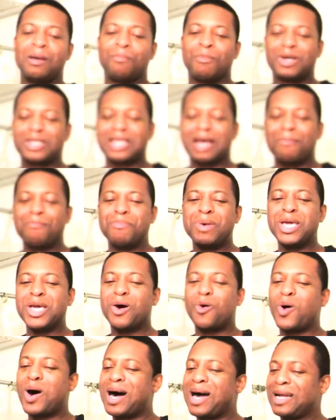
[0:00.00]
But I
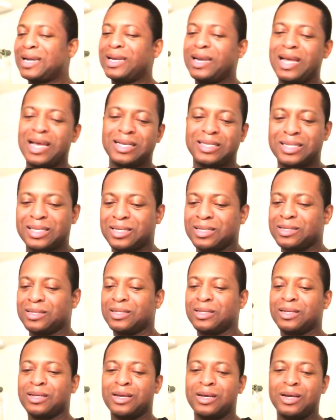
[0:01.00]
me want this,
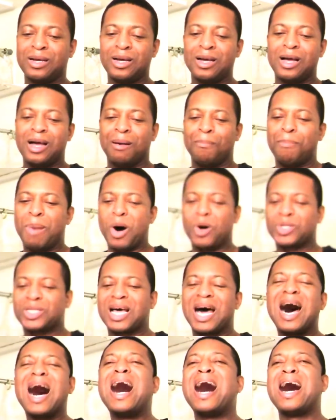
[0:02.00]

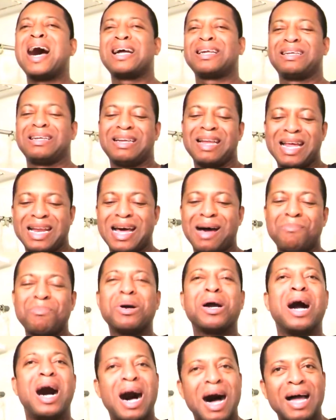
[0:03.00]
bout hard then
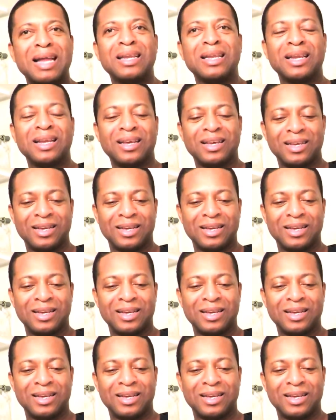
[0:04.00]
I'm gone.